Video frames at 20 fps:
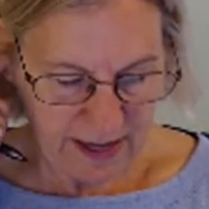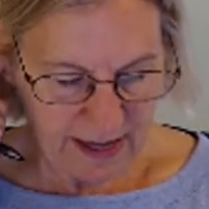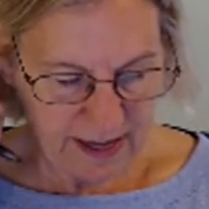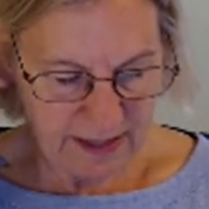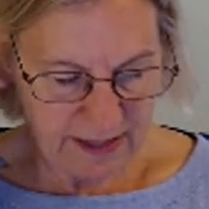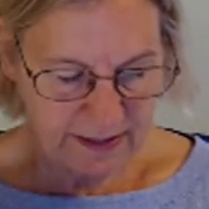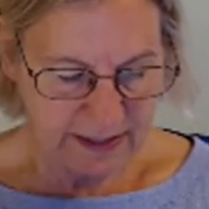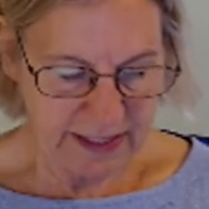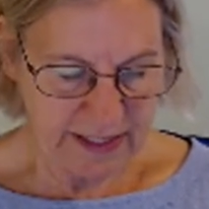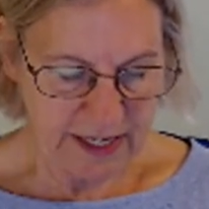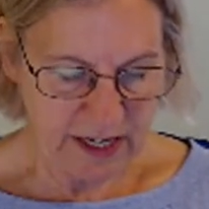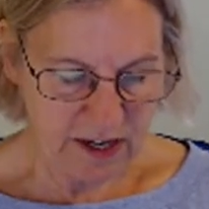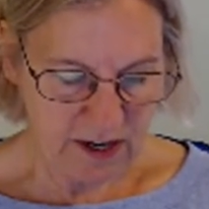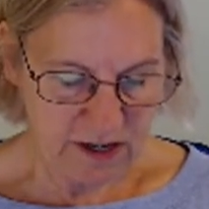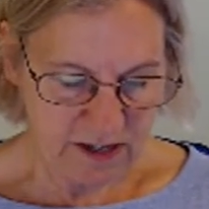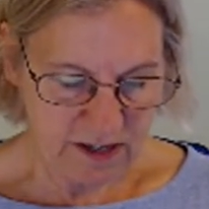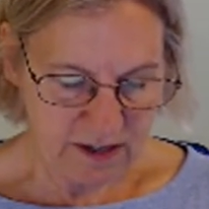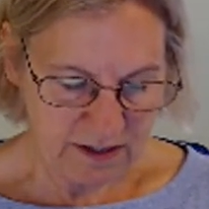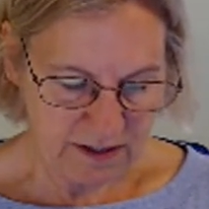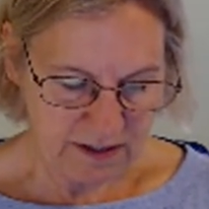
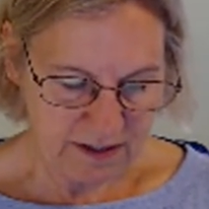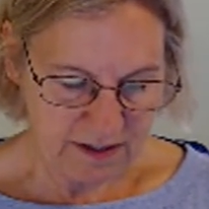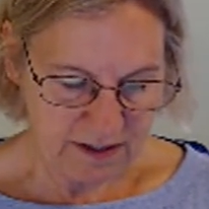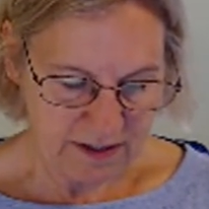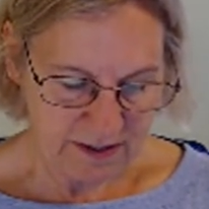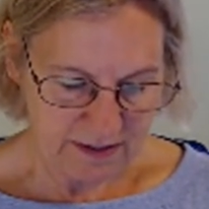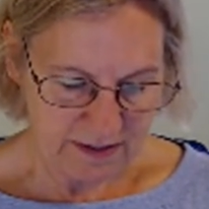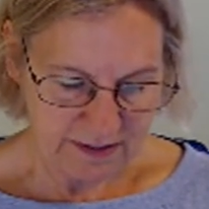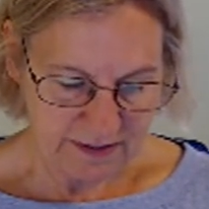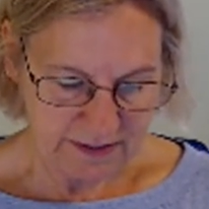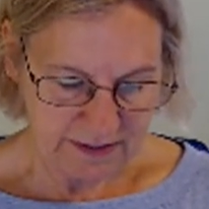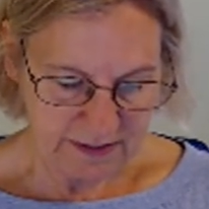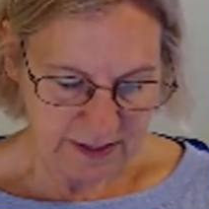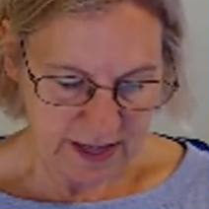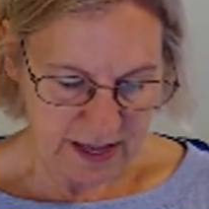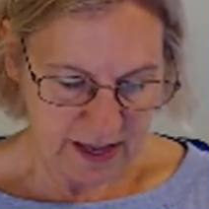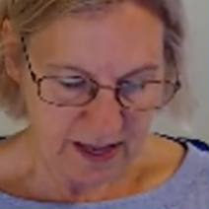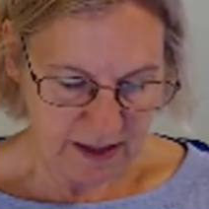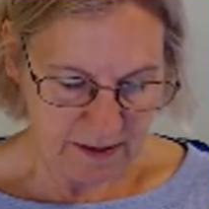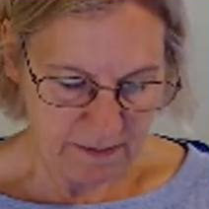linear
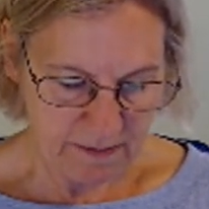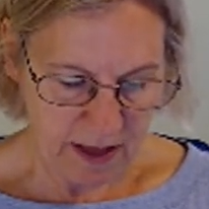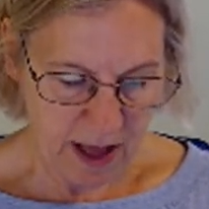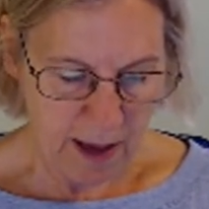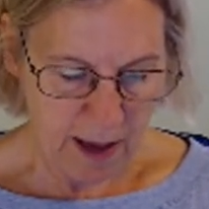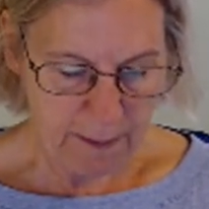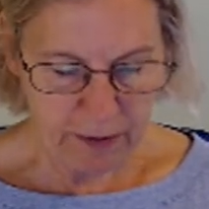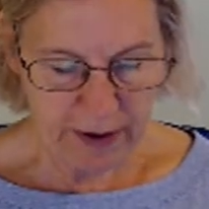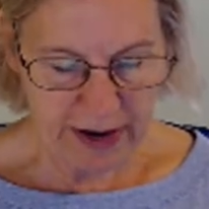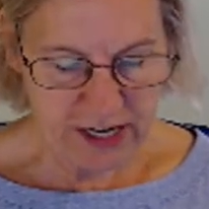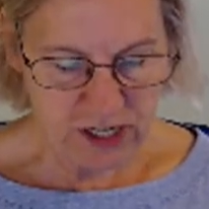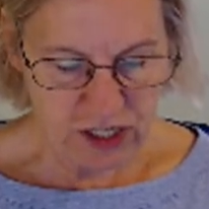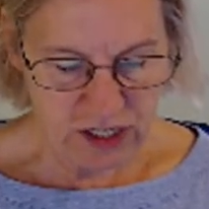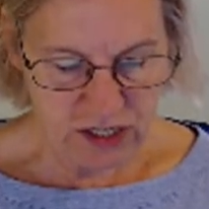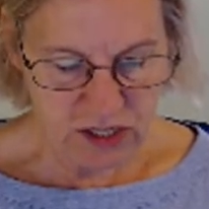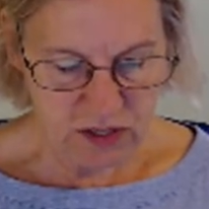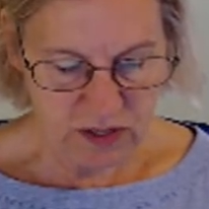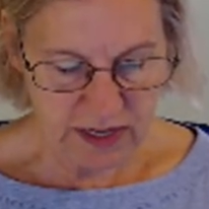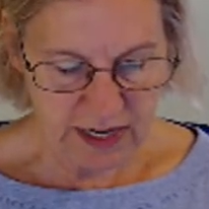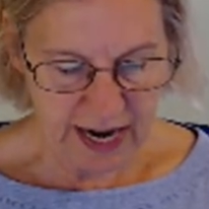operation
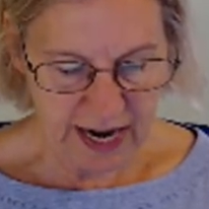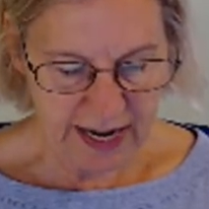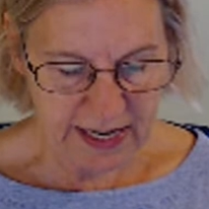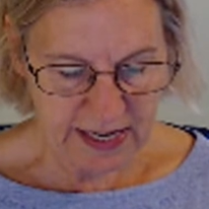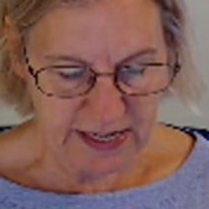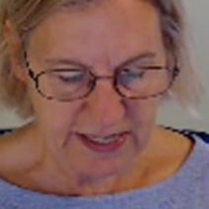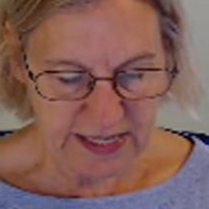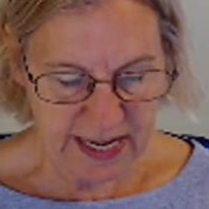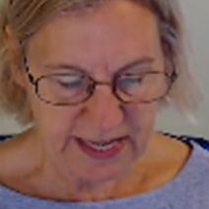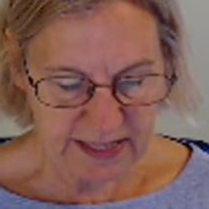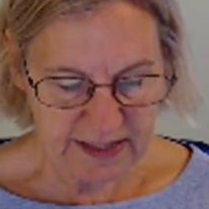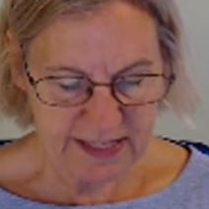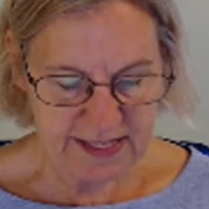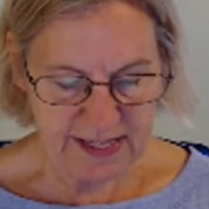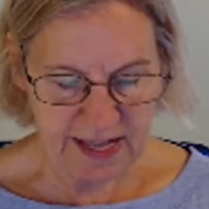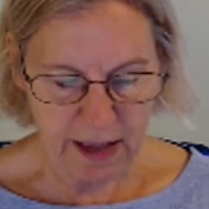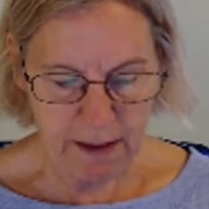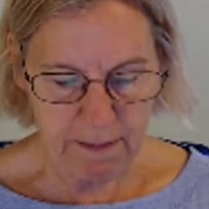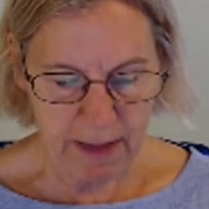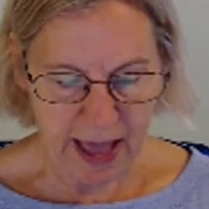so that I can take the
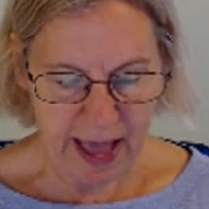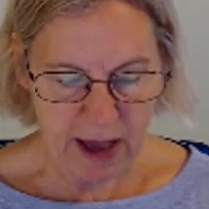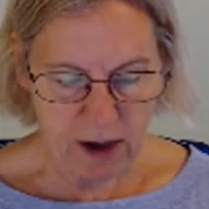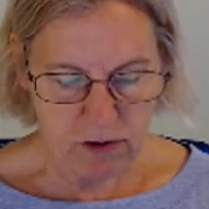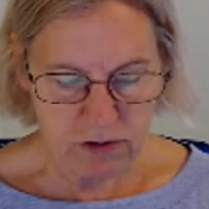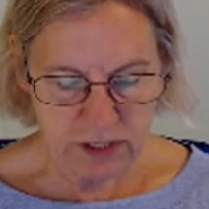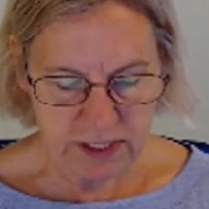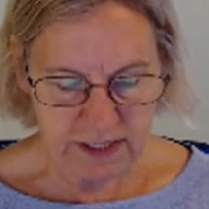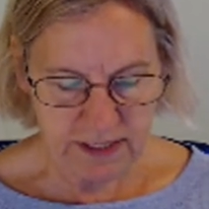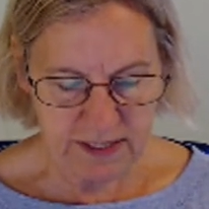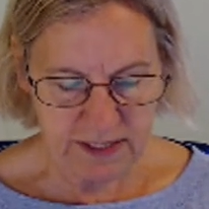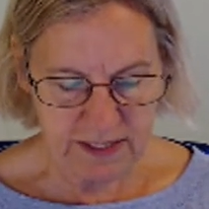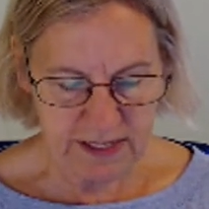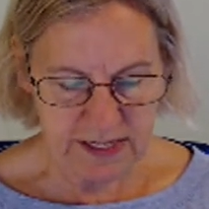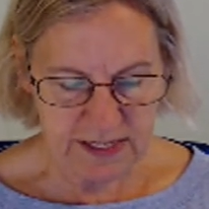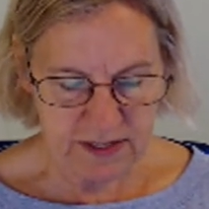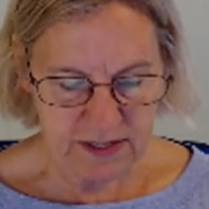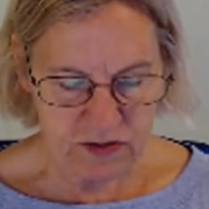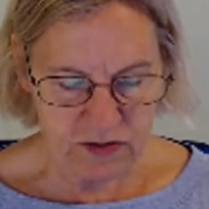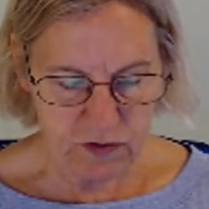sum out, and
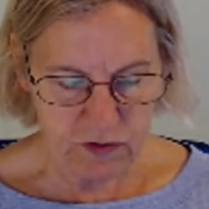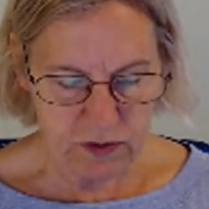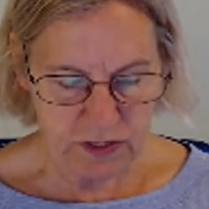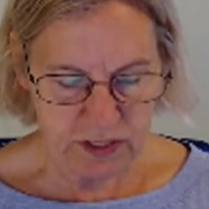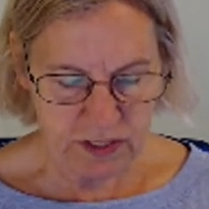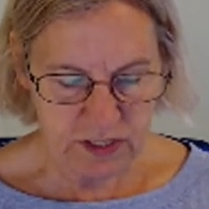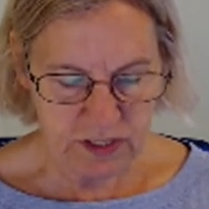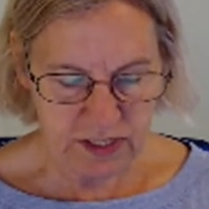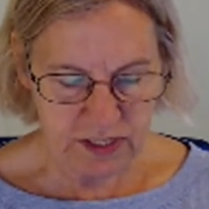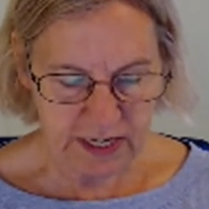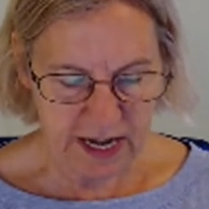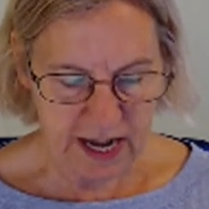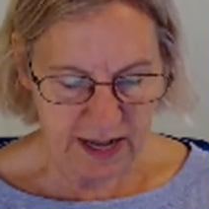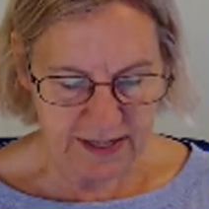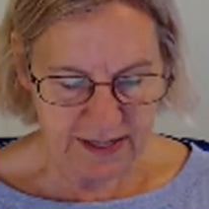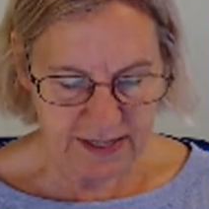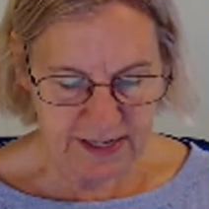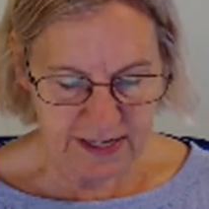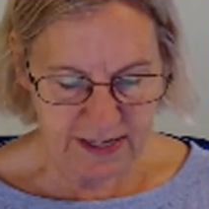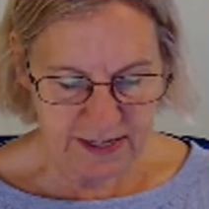this is of course just a
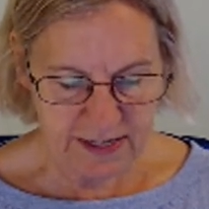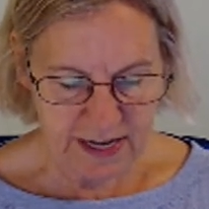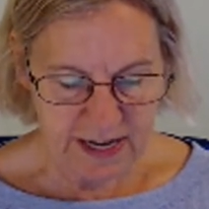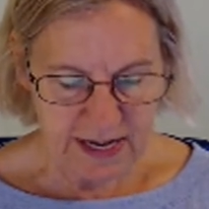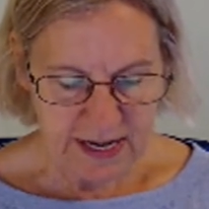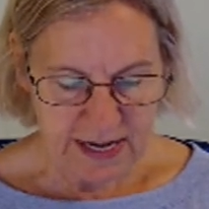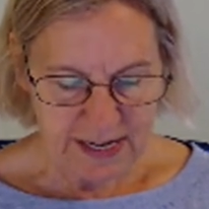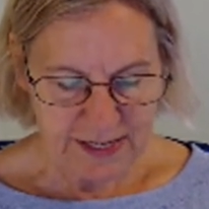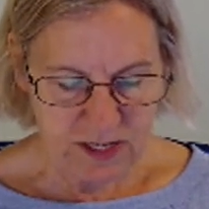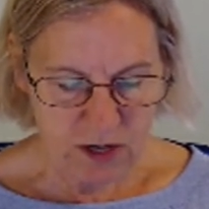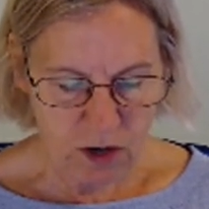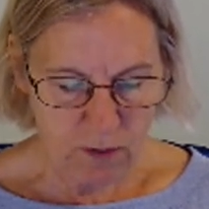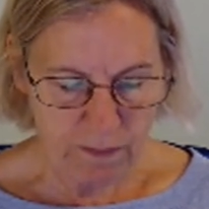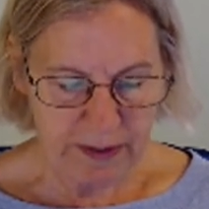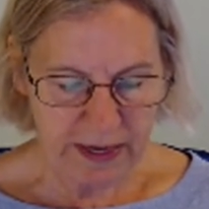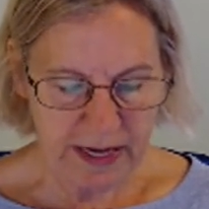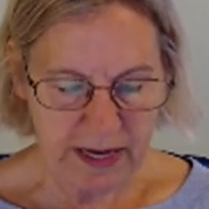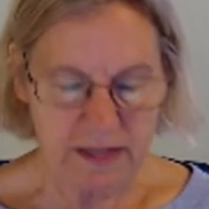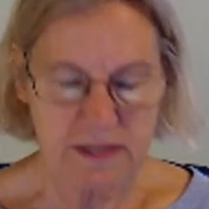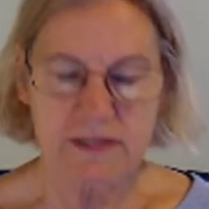constant. So it
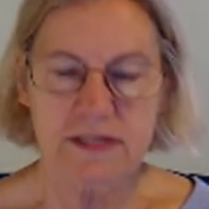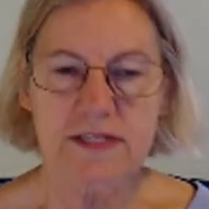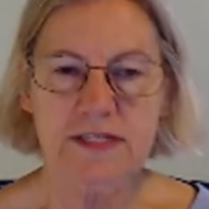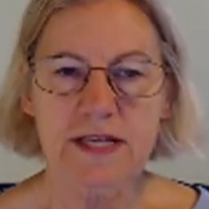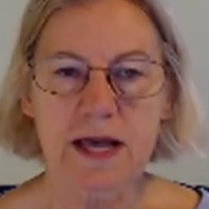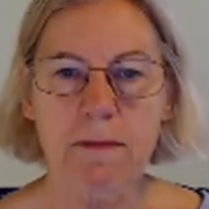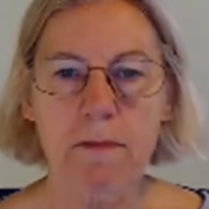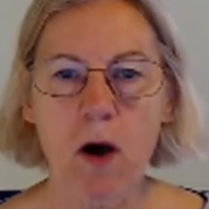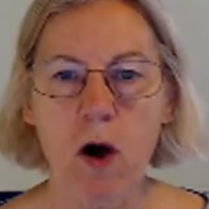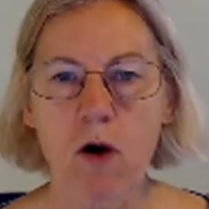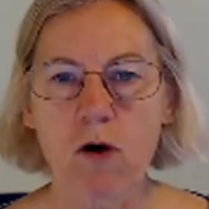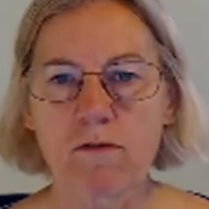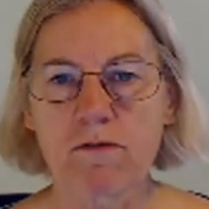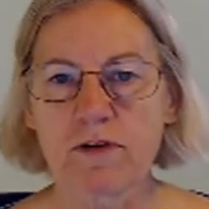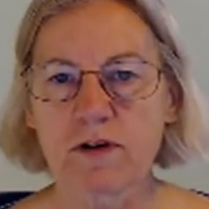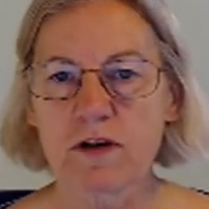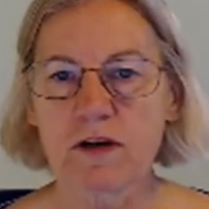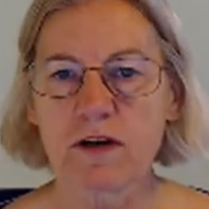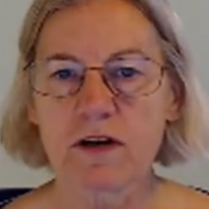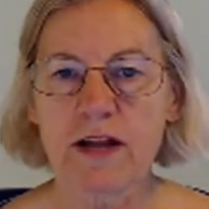becomes the sum
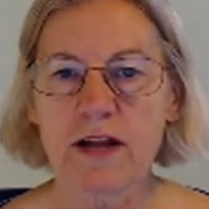over